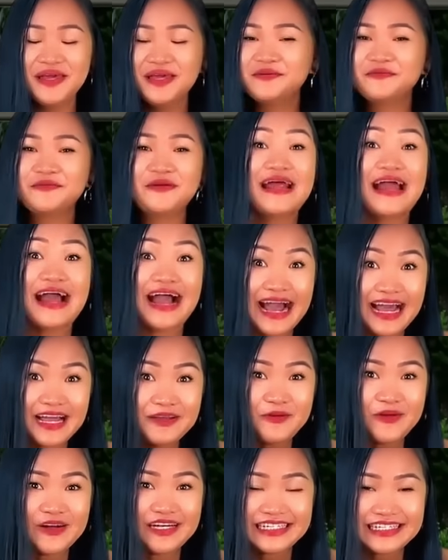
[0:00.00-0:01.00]
Where I
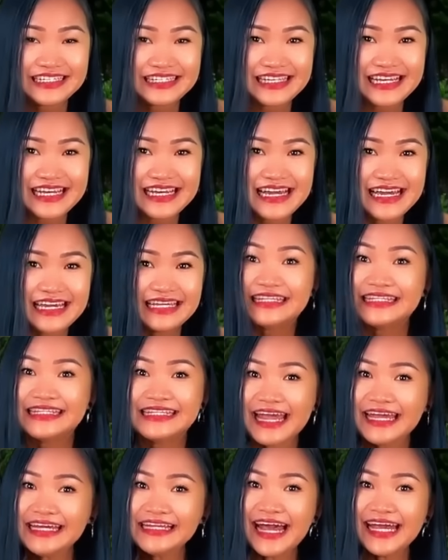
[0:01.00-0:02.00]
was,
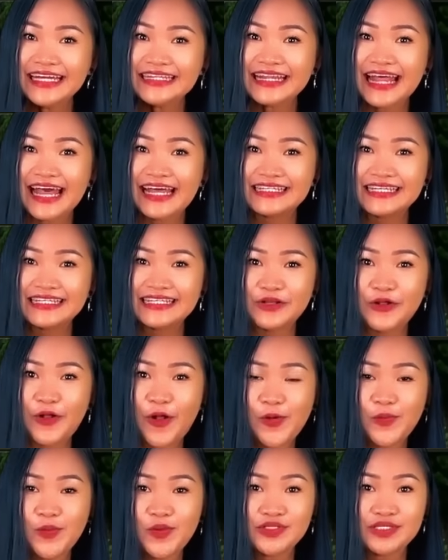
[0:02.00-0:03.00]
daylight lasted till
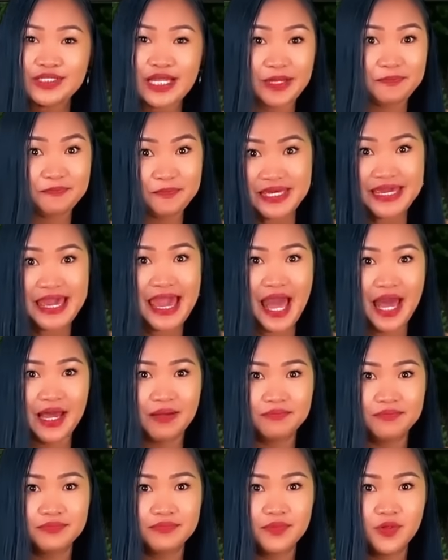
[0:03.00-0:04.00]
almost 9
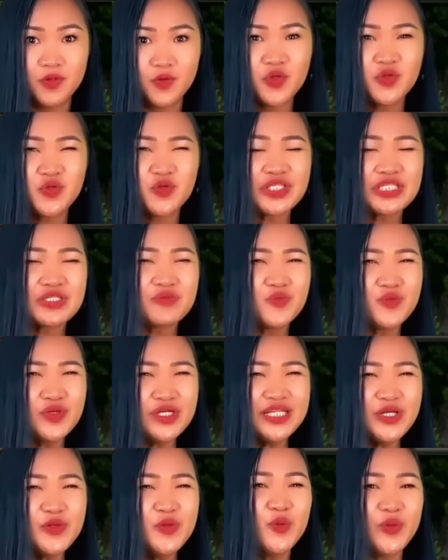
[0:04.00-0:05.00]
p.m., which was
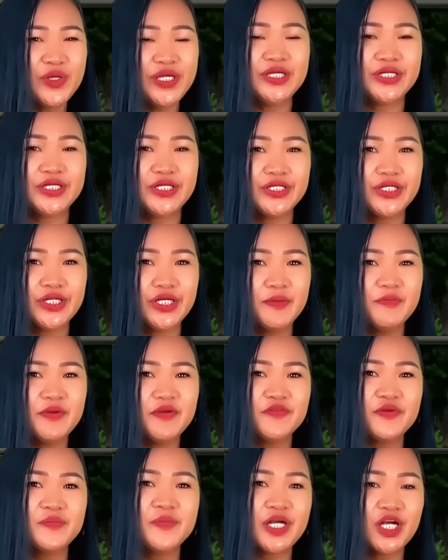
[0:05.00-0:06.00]
really weird coming
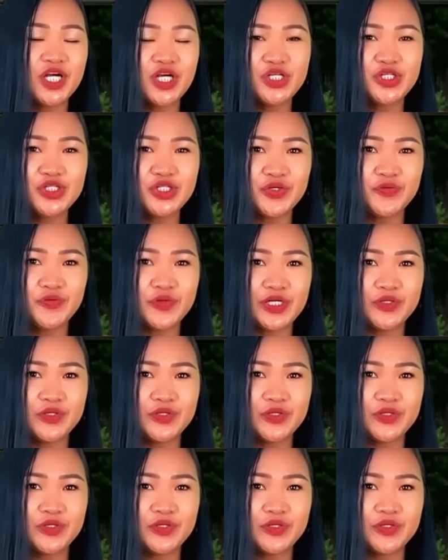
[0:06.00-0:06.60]
from a country where